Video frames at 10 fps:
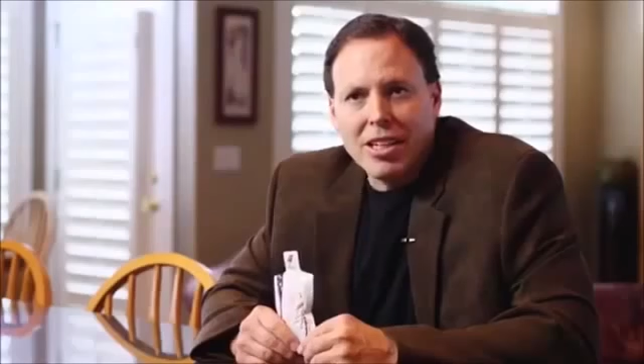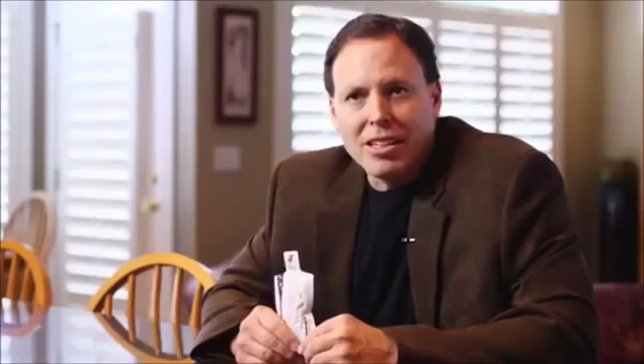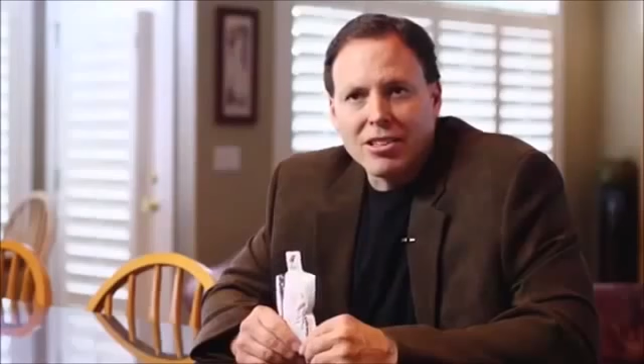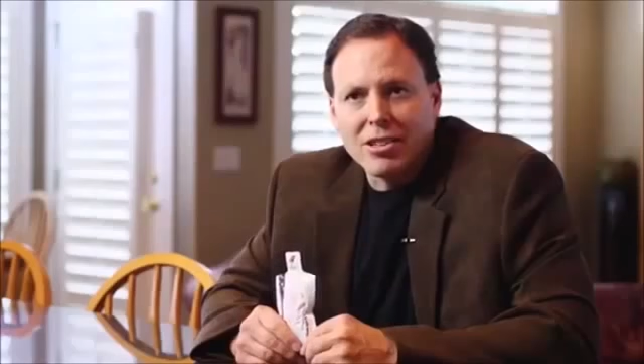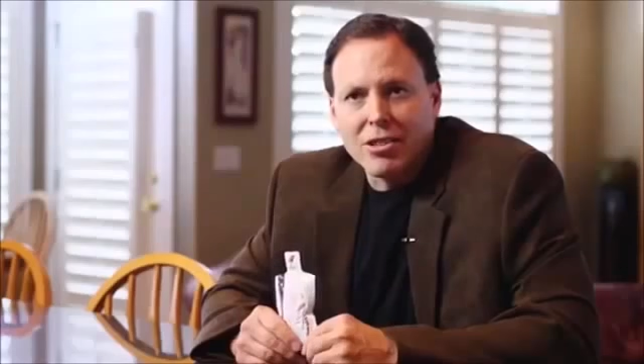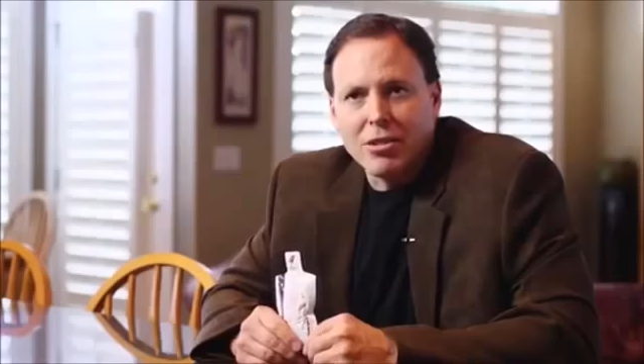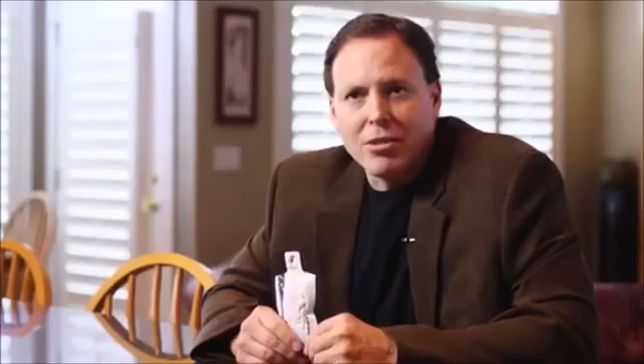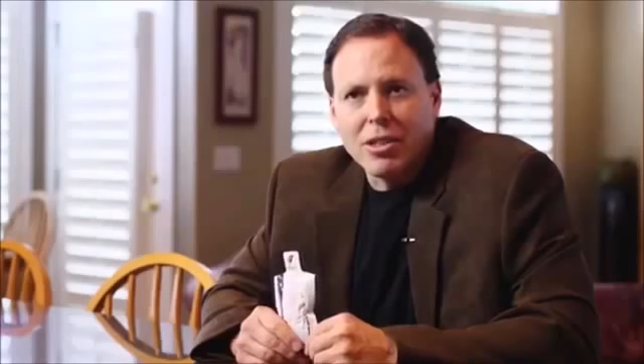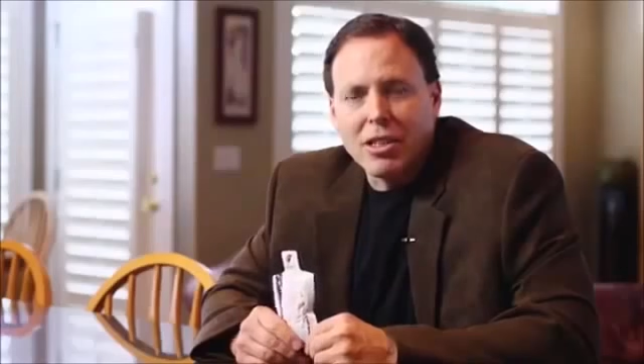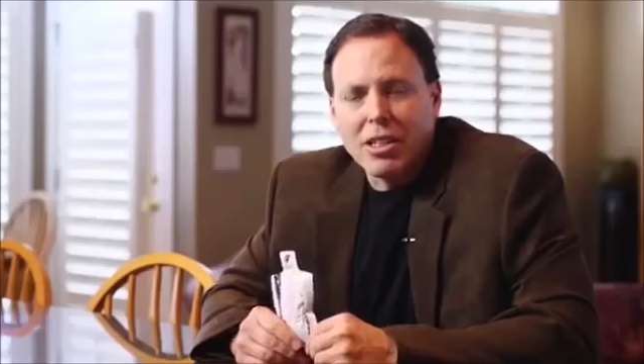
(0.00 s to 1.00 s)
And
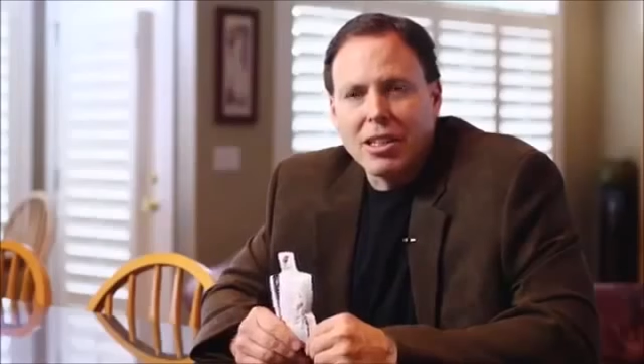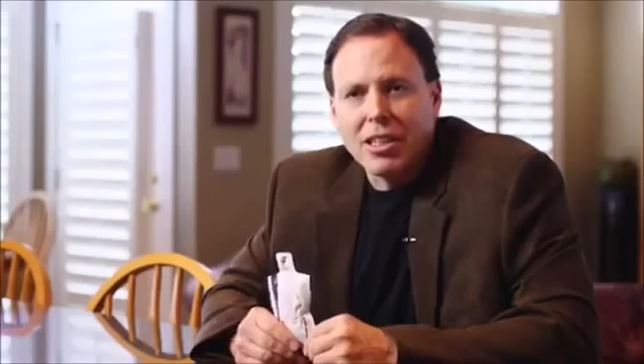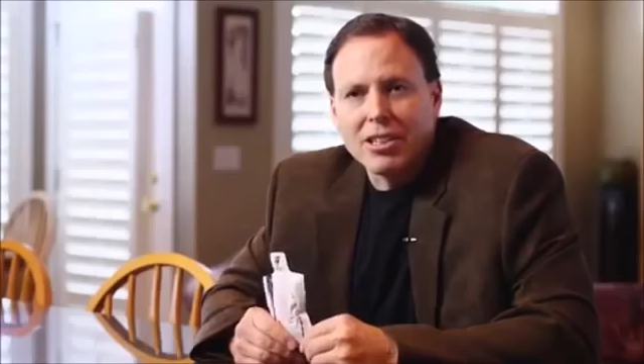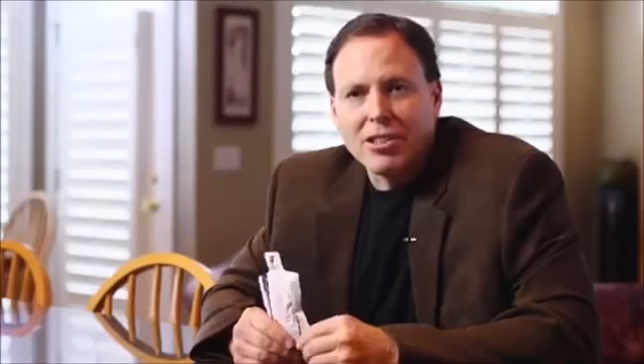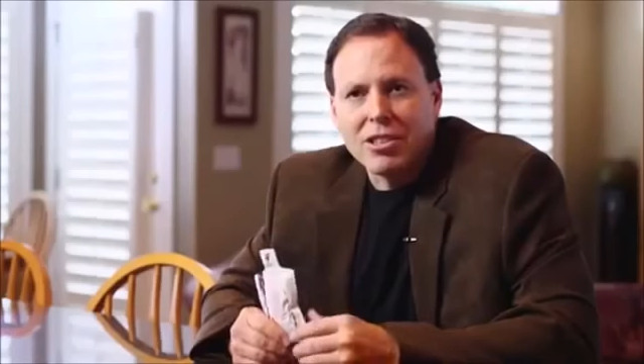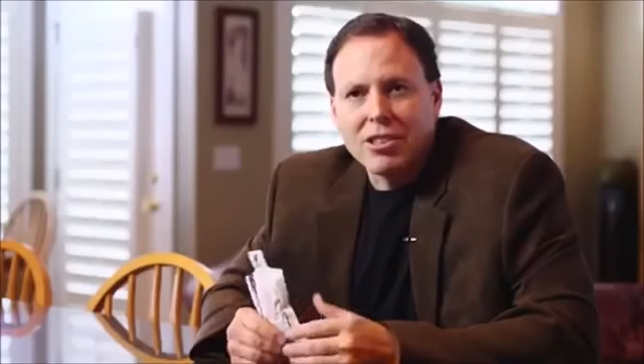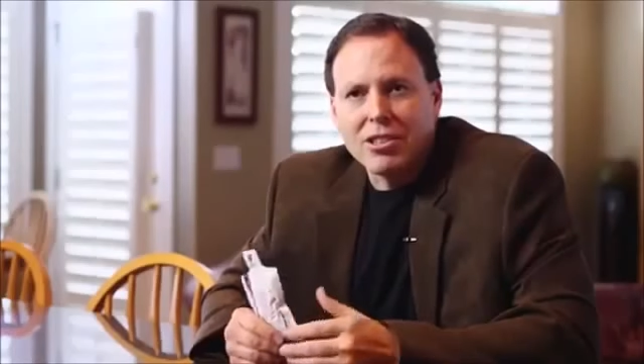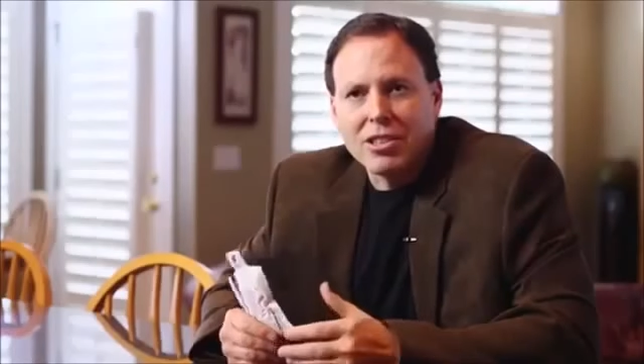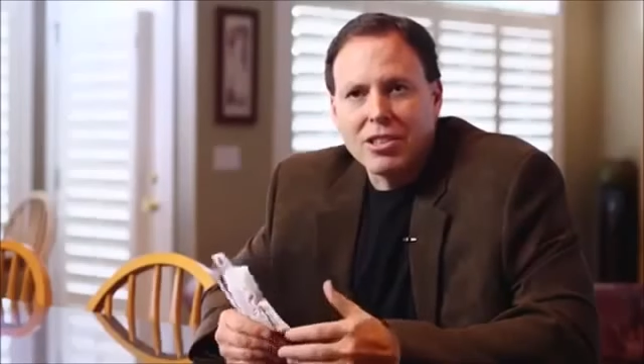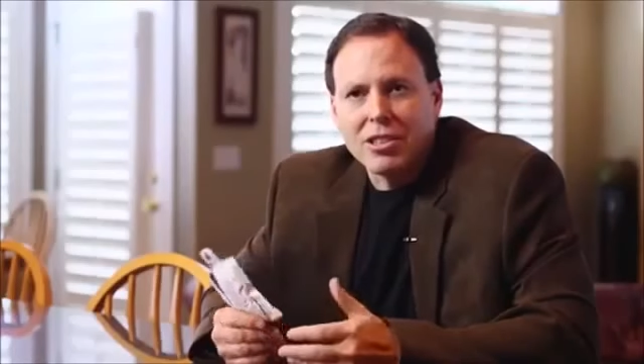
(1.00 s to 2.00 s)
so I started
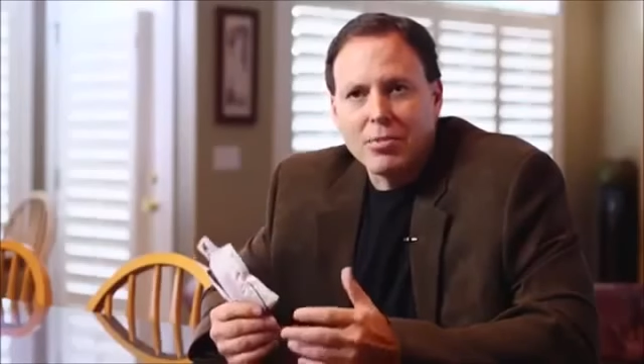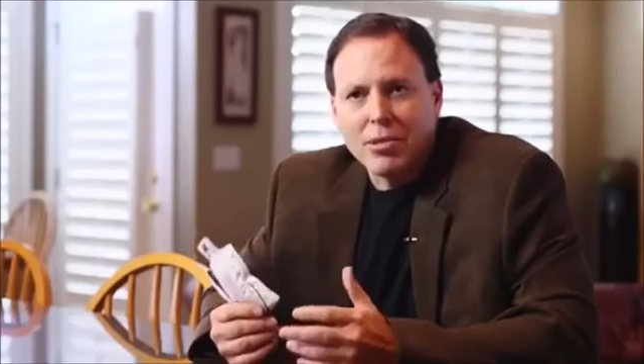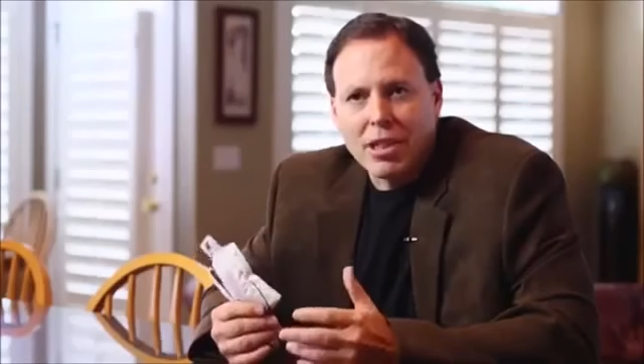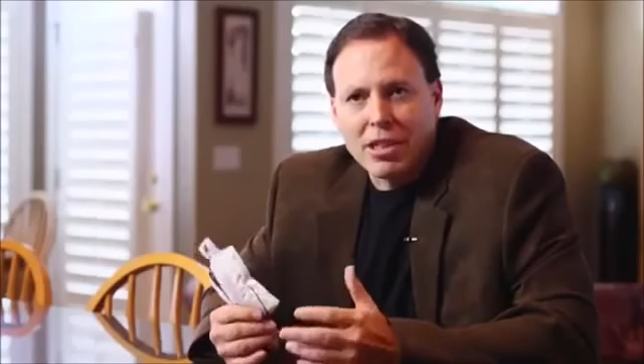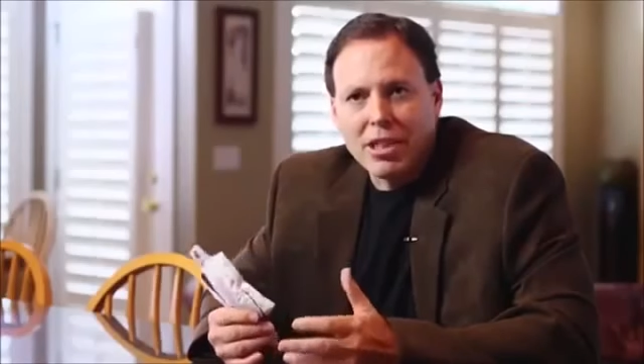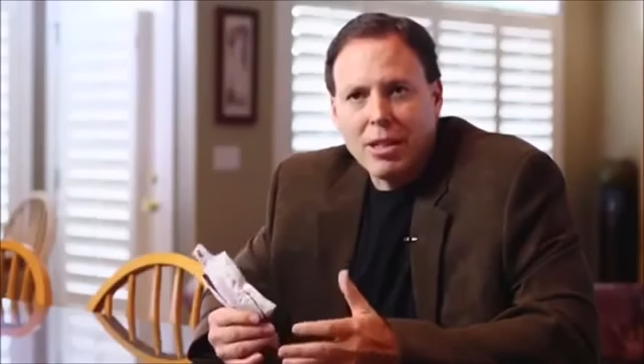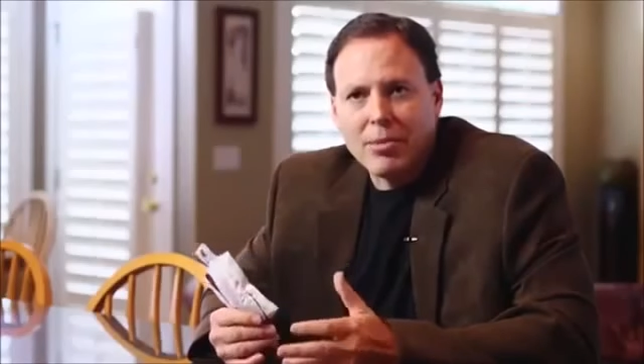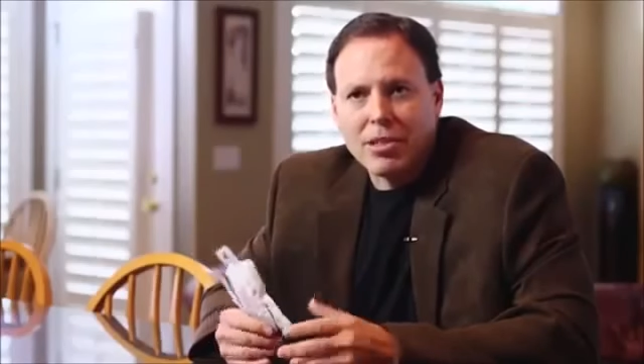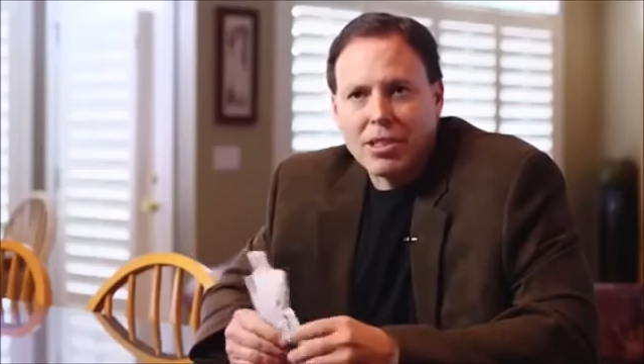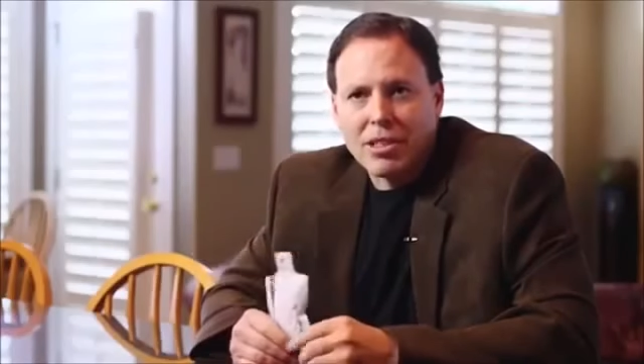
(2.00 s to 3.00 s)
using the product
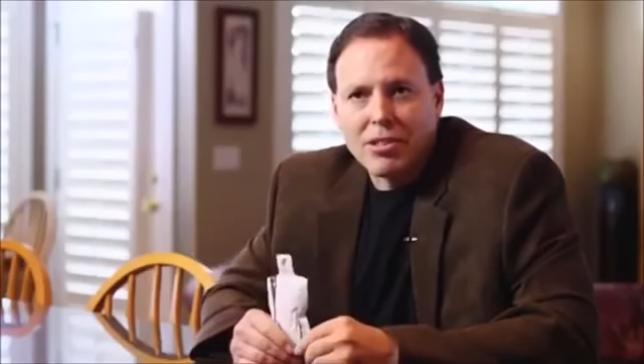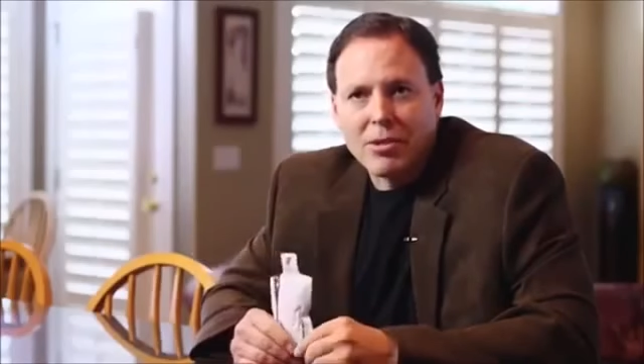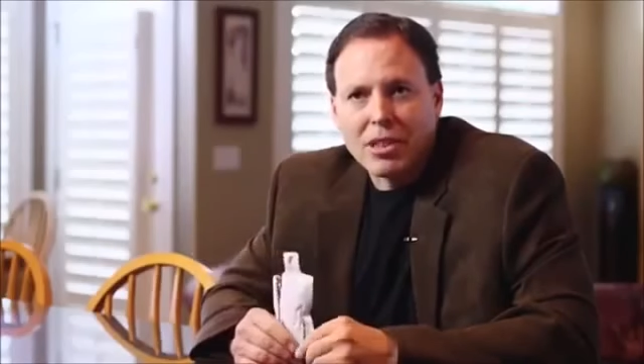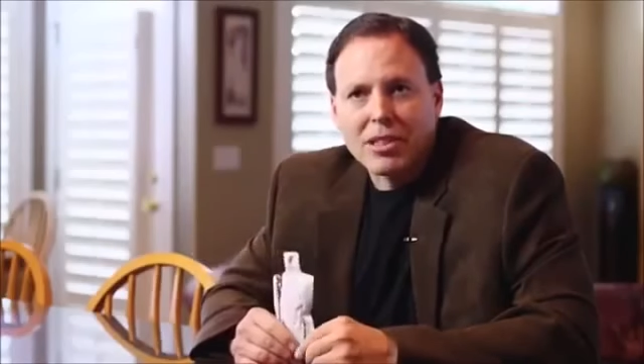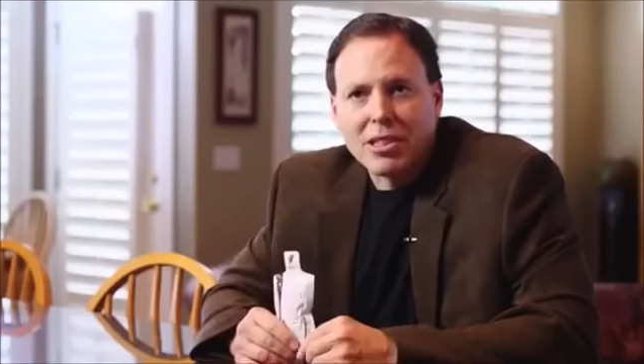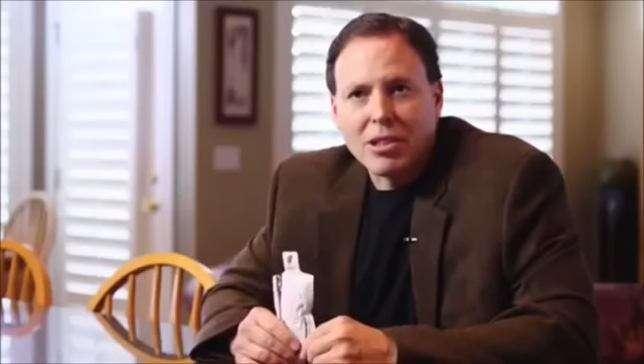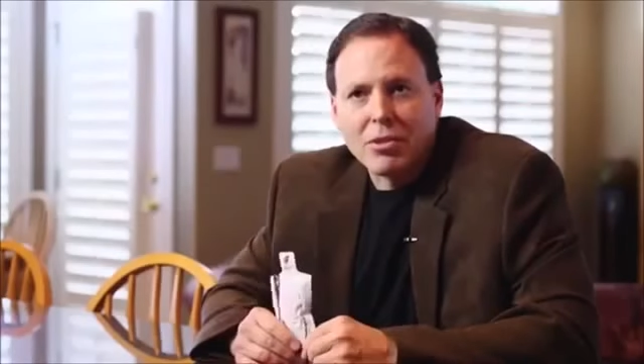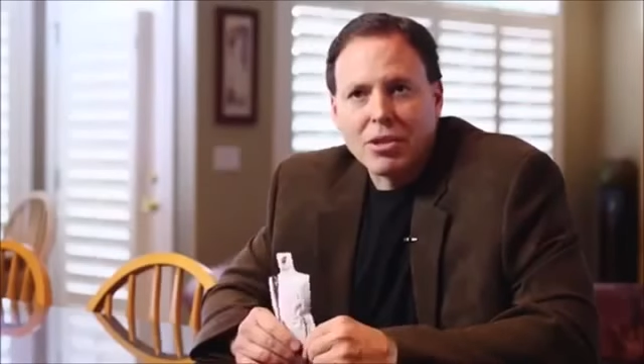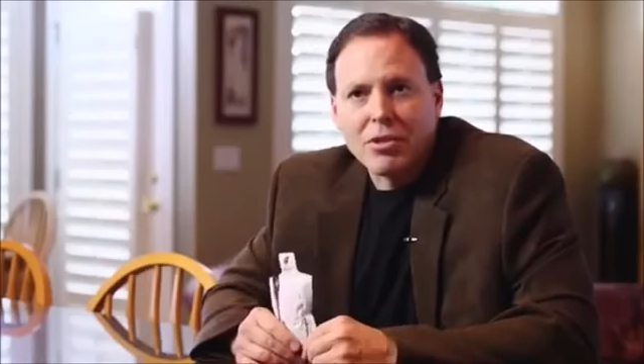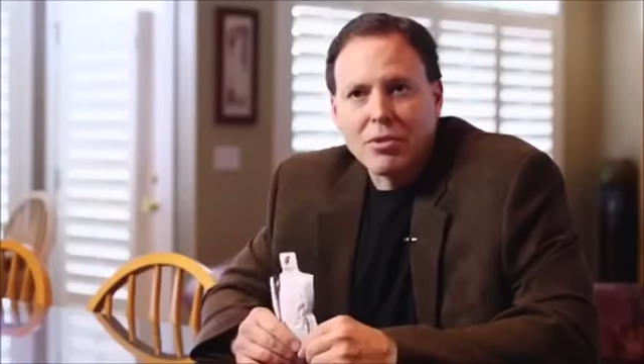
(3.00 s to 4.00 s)
topically 3 weeks ago
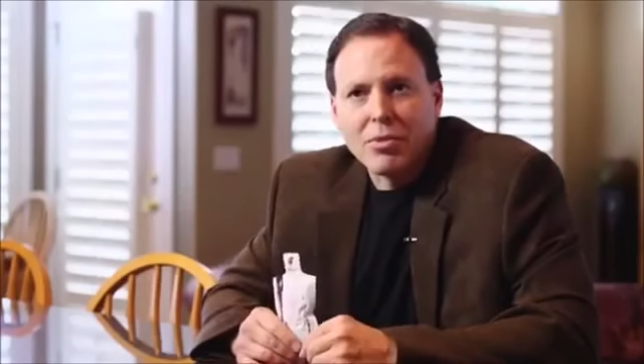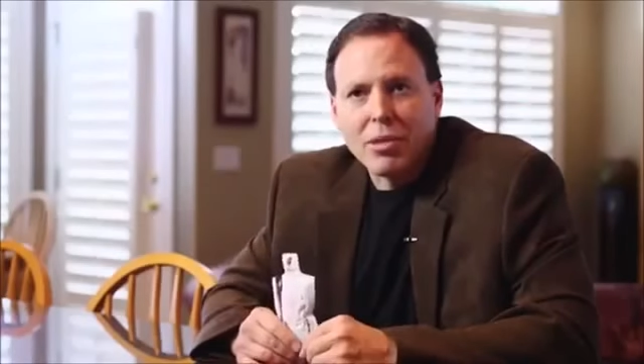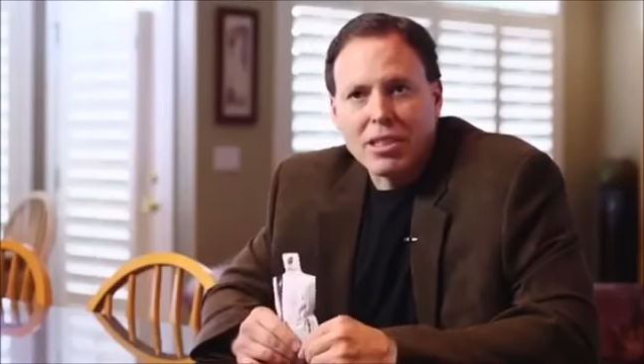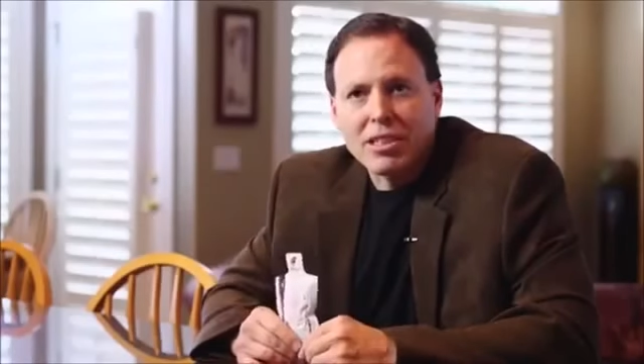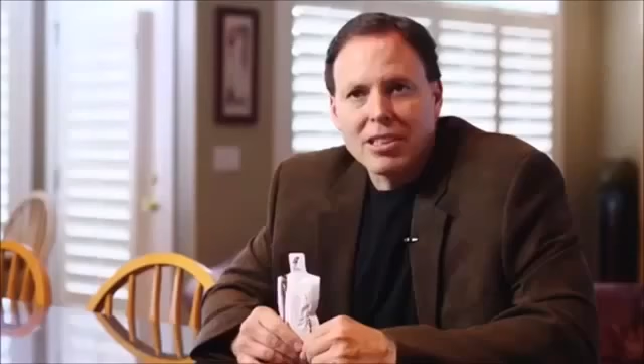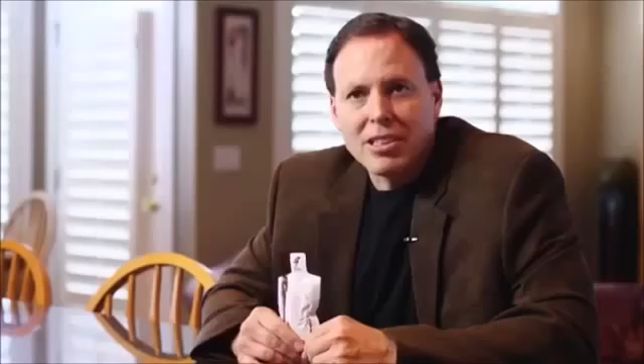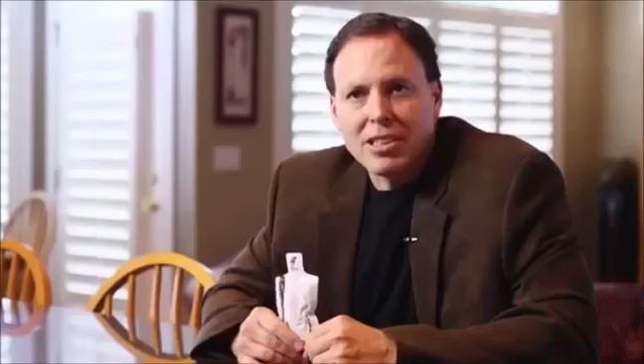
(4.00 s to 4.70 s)
with patients,